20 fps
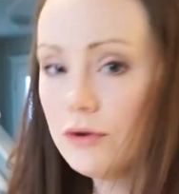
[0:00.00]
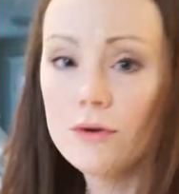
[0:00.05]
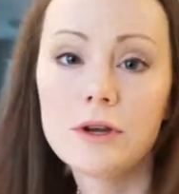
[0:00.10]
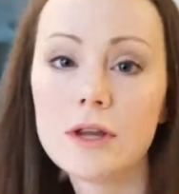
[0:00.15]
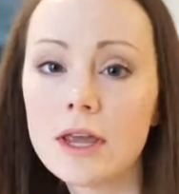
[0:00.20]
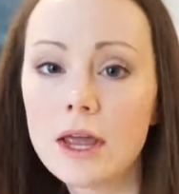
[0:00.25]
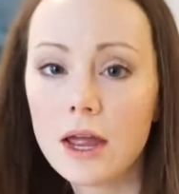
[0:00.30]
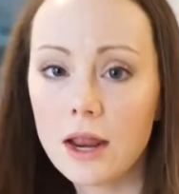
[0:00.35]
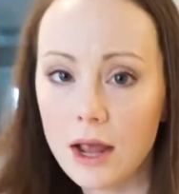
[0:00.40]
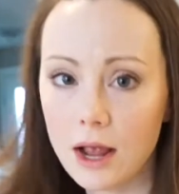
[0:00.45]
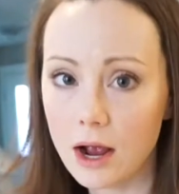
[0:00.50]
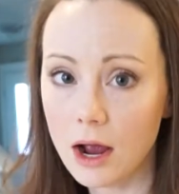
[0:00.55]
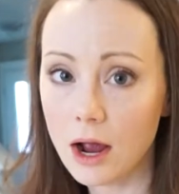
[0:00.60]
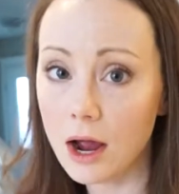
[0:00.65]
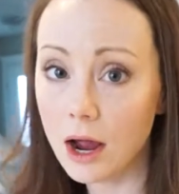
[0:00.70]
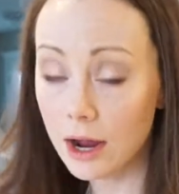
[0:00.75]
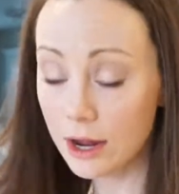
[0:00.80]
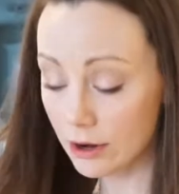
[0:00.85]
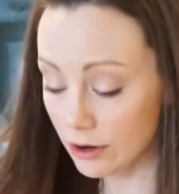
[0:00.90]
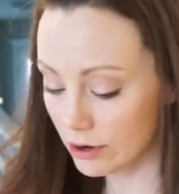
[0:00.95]
you can get a
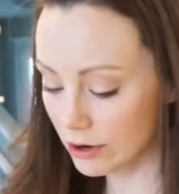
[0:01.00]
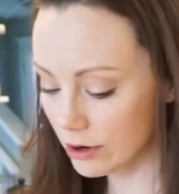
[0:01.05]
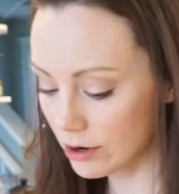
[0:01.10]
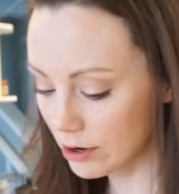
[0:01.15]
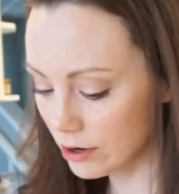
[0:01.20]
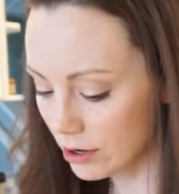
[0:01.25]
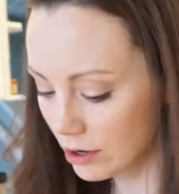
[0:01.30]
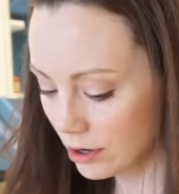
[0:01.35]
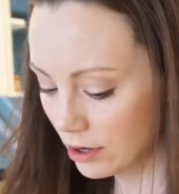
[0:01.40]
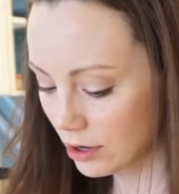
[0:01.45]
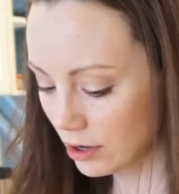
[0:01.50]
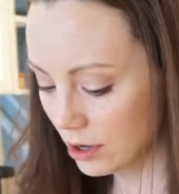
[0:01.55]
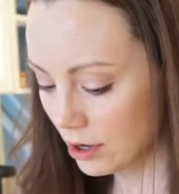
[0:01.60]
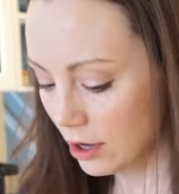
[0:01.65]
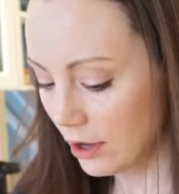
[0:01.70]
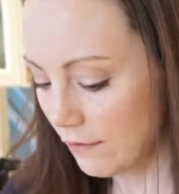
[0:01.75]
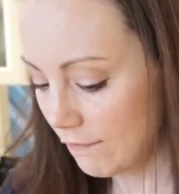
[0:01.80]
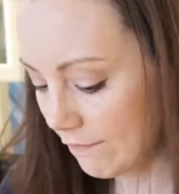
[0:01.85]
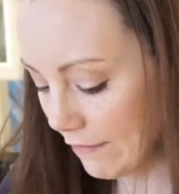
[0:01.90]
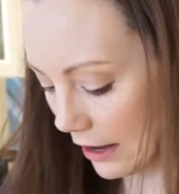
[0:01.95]
higher
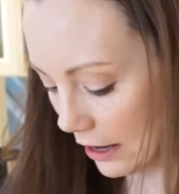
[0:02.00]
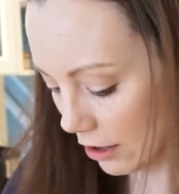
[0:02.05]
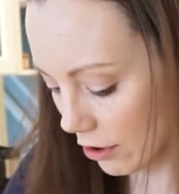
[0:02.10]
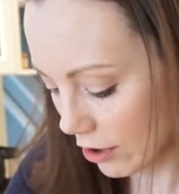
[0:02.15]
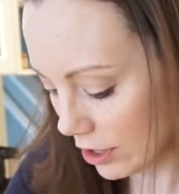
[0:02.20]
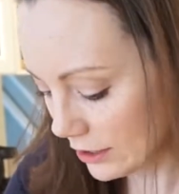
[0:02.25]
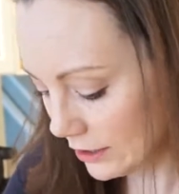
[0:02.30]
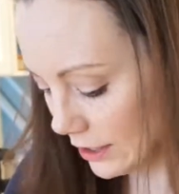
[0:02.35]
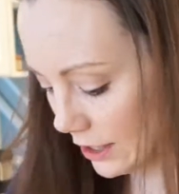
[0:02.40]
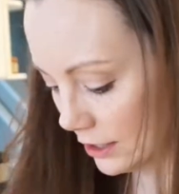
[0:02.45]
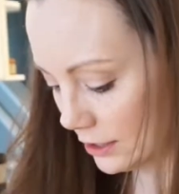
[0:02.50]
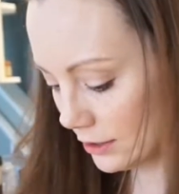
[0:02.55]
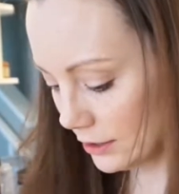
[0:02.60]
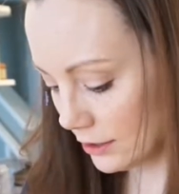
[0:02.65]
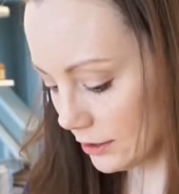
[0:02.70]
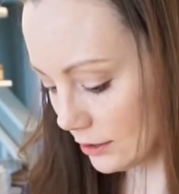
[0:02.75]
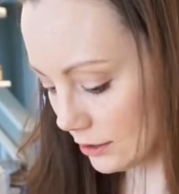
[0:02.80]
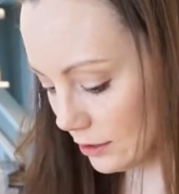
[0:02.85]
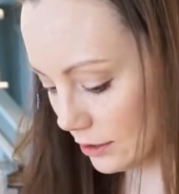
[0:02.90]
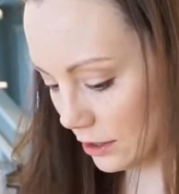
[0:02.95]
fat
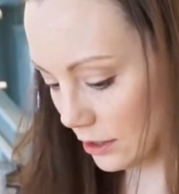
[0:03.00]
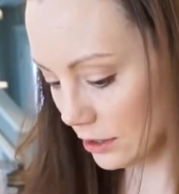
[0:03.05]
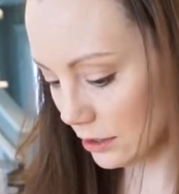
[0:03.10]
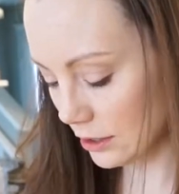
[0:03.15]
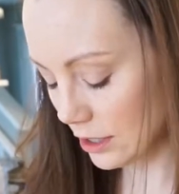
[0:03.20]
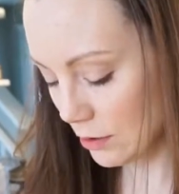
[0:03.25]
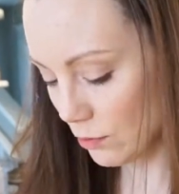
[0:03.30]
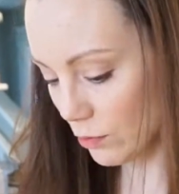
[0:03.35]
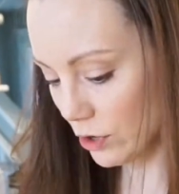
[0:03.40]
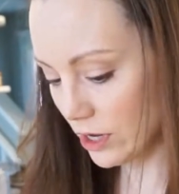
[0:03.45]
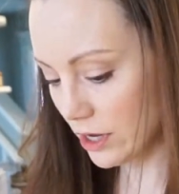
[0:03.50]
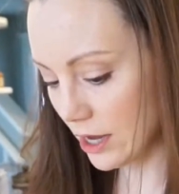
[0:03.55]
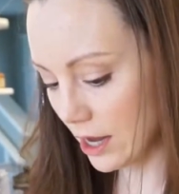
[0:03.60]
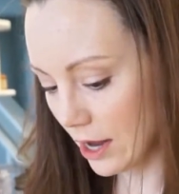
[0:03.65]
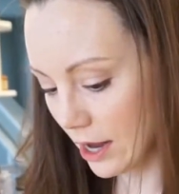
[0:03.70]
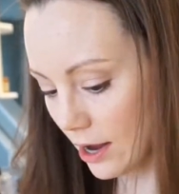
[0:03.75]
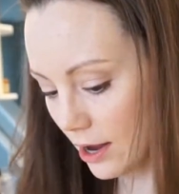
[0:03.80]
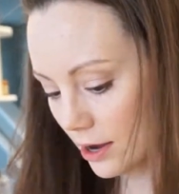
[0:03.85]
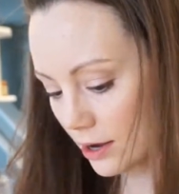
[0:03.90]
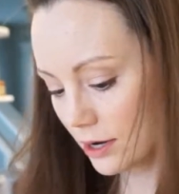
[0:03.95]
content than we
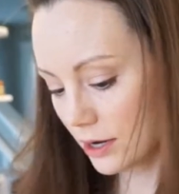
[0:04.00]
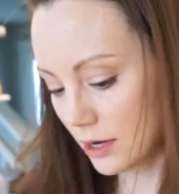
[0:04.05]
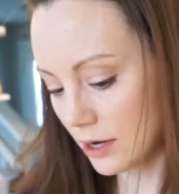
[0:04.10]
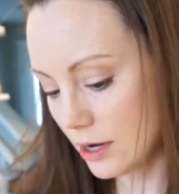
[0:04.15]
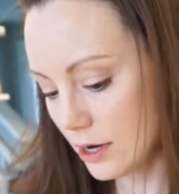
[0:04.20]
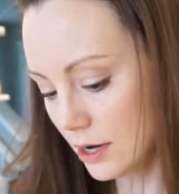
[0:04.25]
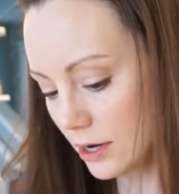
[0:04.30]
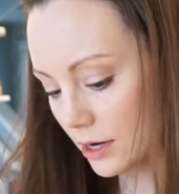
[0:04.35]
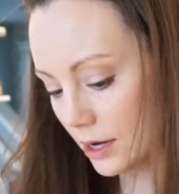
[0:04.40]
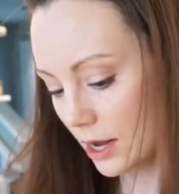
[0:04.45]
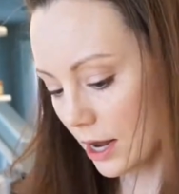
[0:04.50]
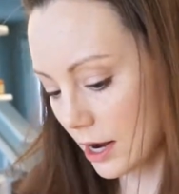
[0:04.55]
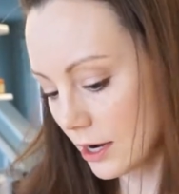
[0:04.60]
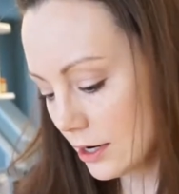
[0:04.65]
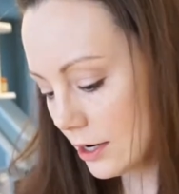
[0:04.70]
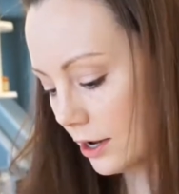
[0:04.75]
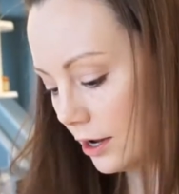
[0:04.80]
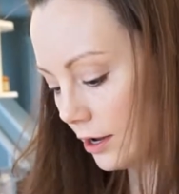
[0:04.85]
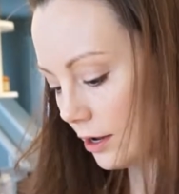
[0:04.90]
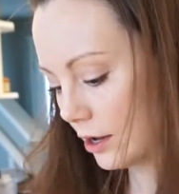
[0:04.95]
can in
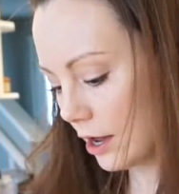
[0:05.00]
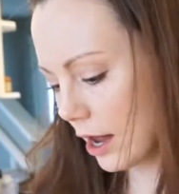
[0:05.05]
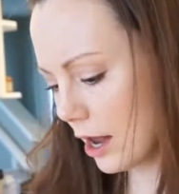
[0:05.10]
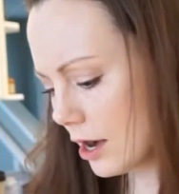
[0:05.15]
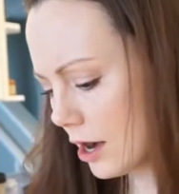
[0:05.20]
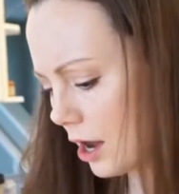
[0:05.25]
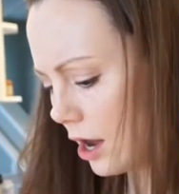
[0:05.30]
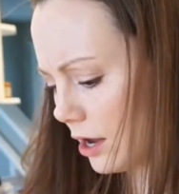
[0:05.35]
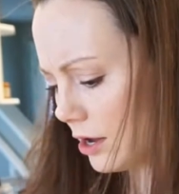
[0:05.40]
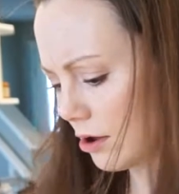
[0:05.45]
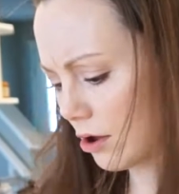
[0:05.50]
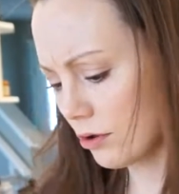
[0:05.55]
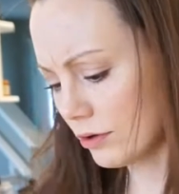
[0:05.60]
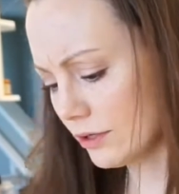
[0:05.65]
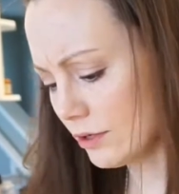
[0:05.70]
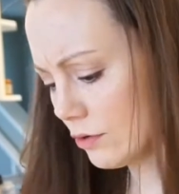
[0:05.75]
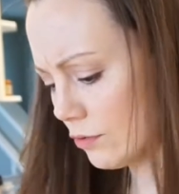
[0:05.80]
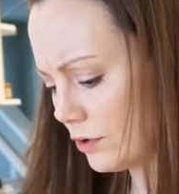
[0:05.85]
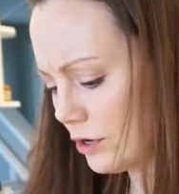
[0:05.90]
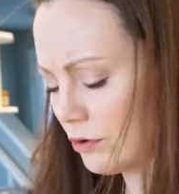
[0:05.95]
Canada, and
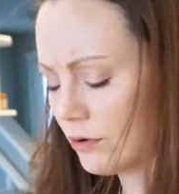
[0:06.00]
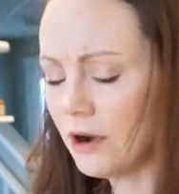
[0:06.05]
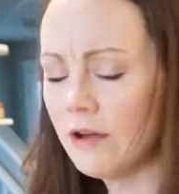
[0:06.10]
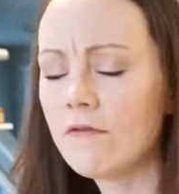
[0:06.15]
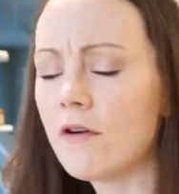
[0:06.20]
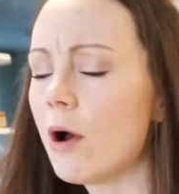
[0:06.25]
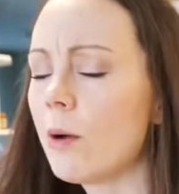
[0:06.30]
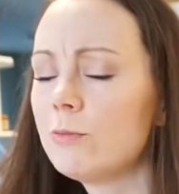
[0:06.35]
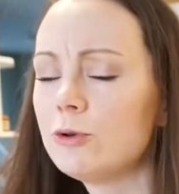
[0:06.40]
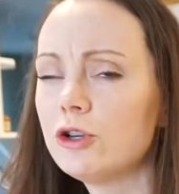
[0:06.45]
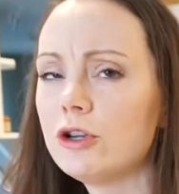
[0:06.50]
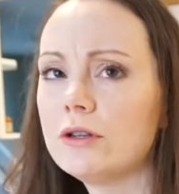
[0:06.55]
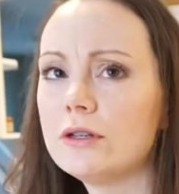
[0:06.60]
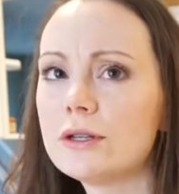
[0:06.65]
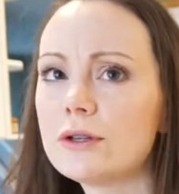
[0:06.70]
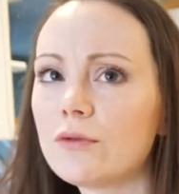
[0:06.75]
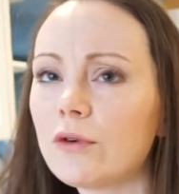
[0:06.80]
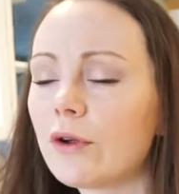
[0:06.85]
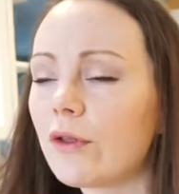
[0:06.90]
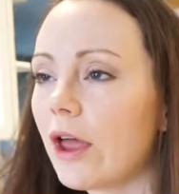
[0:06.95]
we don't have
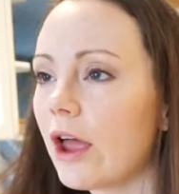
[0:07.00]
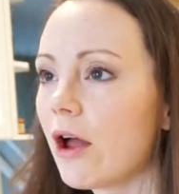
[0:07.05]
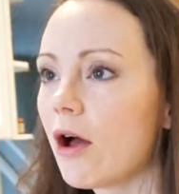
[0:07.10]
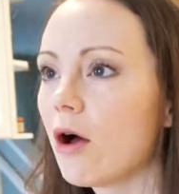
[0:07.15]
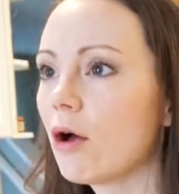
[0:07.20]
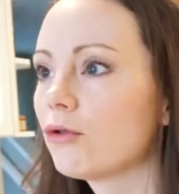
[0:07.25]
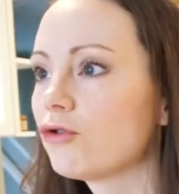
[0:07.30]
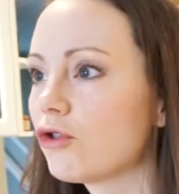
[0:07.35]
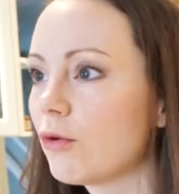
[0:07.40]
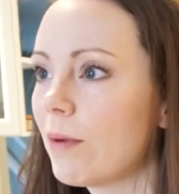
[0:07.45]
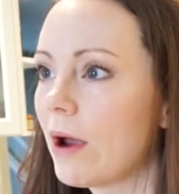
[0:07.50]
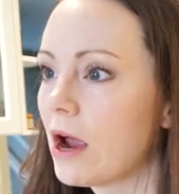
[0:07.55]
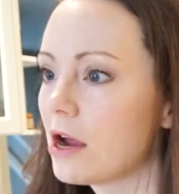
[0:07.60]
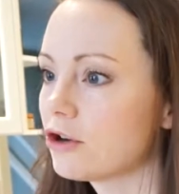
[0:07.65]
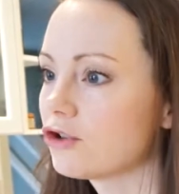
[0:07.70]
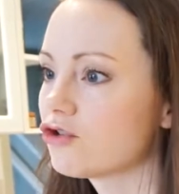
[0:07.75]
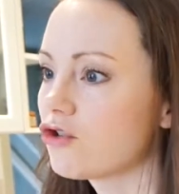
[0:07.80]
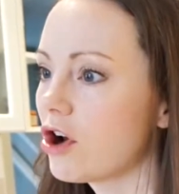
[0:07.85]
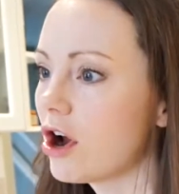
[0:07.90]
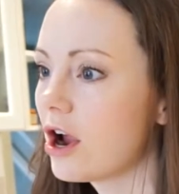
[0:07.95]
options for like ultra
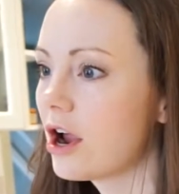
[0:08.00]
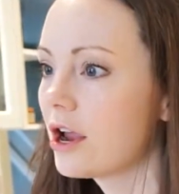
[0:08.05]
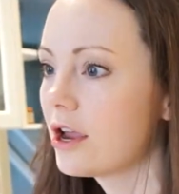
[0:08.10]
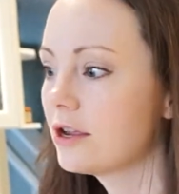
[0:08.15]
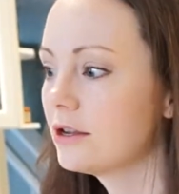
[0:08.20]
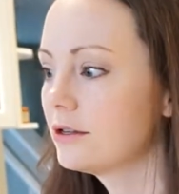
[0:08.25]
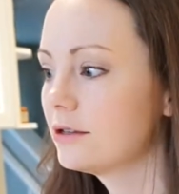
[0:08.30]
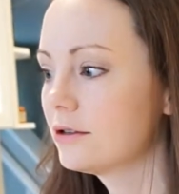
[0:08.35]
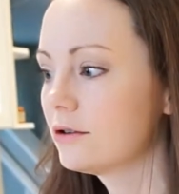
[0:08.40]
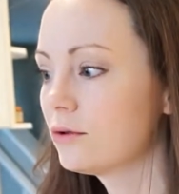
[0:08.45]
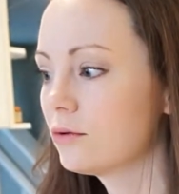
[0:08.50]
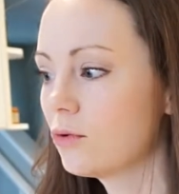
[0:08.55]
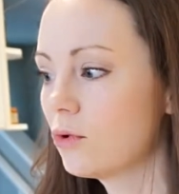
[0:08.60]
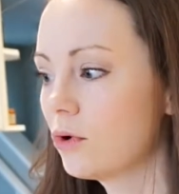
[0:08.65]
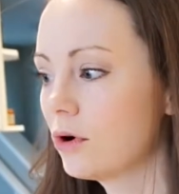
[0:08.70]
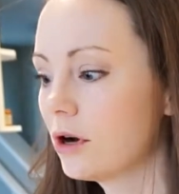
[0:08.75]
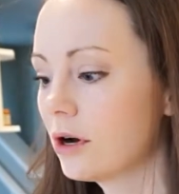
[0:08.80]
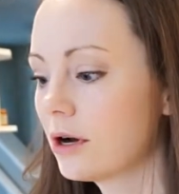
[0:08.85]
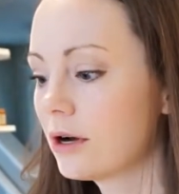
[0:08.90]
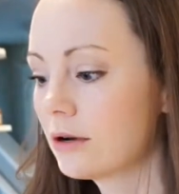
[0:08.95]
pasteurized
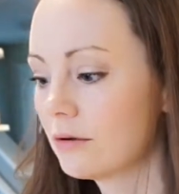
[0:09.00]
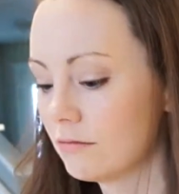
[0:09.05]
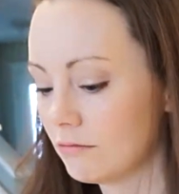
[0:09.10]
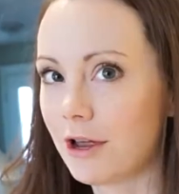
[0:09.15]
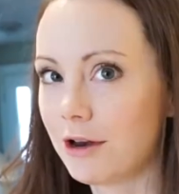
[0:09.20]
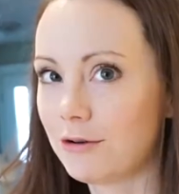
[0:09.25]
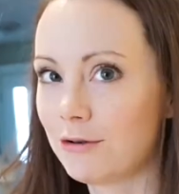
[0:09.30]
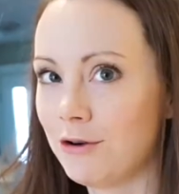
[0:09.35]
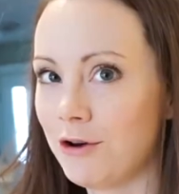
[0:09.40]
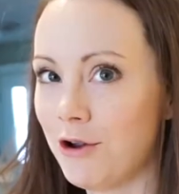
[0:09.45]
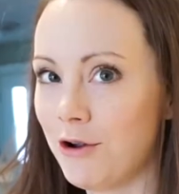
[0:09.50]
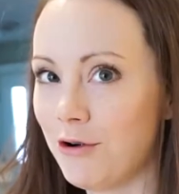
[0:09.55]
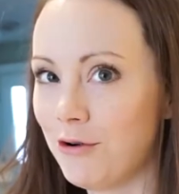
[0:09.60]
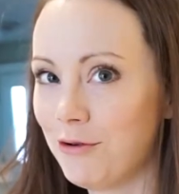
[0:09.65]
or I don't know,